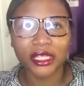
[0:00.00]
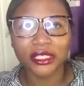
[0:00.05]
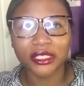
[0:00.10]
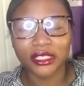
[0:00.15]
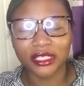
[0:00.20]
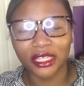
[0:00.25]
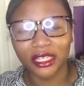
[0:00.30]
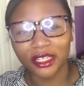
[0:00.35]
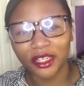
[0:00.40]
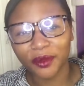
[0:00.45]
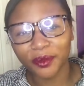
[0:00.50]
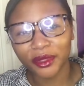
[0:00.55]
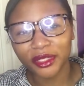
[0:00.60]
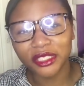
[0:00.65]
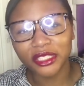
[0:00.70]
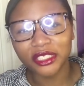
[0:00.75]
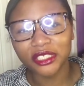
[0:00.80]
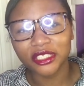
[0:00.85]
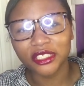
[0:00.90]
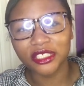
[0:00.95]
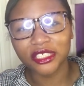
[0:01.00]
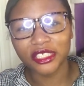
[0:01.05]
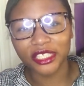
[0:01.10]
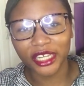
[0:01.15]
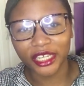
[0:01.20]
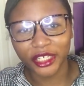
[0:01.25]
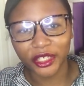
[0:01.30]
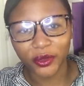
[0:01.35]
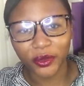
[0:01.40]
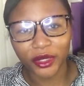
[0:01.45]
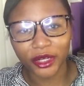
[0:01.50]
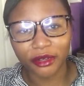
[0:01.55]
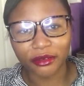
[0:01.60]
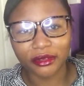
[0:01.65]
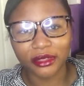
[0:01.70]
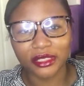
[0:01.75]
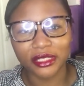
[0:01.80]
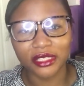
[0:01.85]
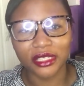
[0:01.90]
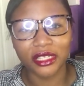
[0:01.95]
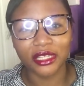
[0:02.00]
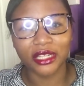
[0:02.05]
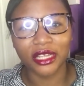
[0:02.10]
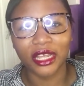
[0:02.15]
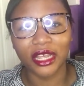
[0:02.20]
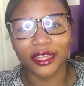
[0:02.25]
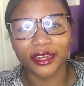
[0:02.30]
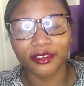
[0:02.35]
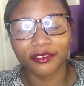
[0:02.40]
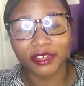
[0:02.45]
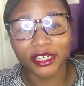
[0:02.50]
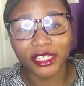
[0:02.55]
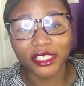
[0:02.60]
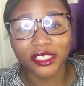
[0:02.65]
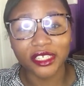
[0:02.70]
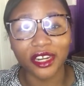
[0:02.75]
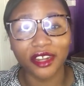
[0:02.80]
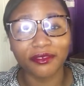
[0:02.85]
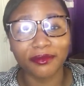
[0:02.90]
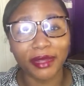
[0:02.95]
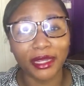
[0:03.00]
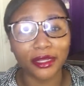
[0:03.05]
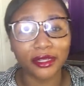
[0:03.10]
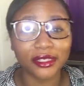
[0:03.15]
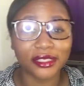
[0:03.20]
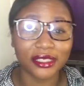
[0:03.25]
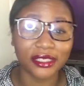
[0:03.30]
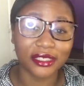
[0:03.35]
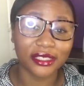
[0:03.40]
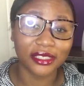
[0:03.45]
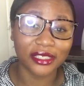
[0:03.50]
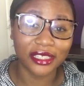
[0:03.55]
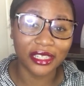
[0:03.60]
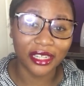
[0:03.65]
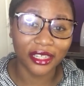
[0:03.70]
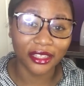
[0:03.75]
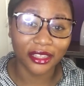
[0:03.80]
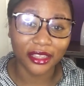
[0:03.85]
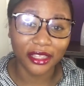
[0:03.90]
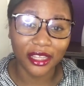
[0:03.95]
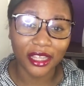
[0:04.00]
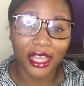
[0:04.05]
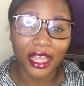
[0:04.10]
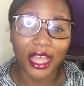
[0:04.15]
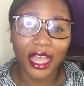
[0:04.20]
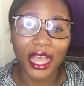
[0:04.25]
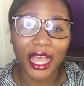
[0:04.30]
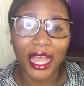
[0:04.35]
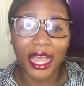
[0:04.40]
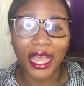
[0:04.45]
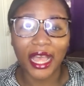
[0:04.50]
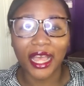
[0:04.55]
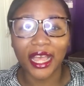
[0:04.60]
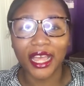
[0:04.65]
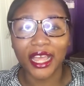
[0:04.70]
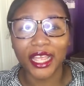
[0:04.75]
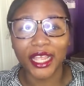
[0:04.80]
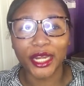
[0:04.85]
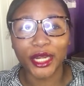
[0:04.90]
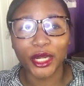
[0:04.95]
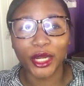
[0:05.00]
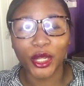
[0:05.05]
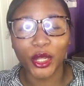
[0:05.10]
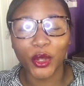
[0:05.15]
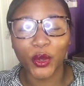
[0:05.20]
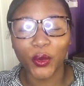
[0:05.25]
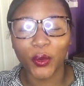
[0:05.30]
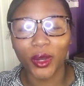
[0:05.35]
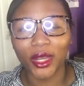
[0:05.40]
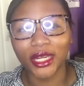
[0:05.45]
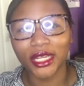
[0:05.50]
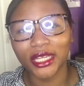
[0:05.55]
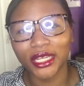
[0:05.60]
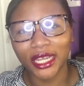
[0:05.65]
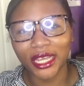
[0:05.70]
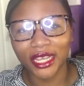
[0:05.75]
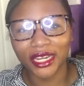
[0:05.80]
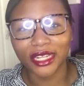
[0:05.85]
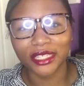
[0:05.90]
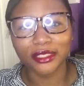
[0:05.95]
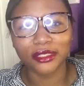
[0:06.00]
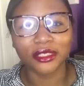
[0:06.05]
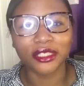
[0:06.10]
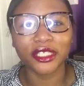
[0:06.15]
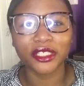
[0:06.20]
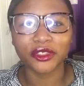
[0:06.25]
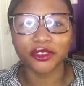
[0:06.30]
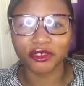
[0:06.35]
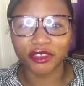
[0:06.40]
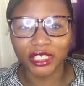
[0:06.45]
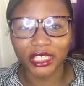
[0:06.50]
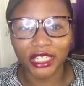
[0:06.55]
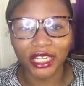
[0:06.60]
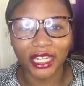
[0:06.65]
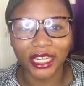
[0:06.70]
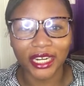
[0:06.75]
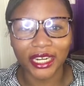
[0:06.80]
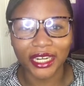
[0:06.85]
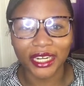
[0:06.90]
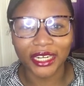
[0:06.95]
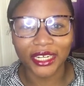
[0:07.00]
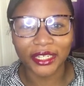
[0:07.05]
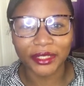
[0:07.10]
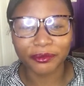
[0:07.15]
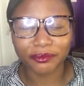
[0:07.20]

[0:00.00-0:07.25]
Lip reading: So earlier up in January was the anniversary of my cousin's death, and when he died, I took it really hard.